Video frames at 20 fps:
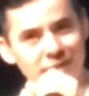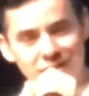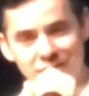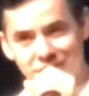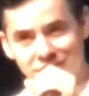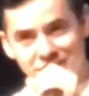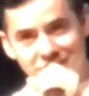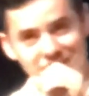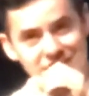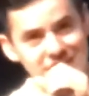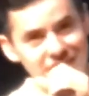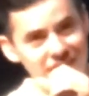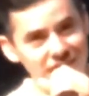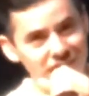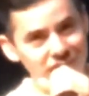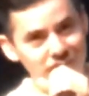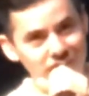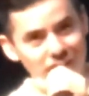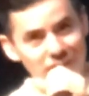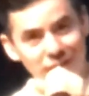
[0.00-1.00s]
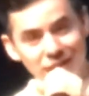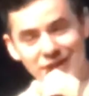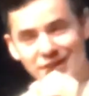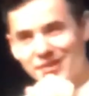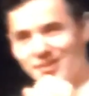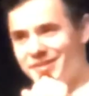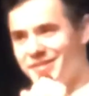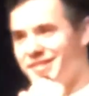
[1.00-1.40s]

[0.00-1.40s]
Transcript: when you were 16-year-old.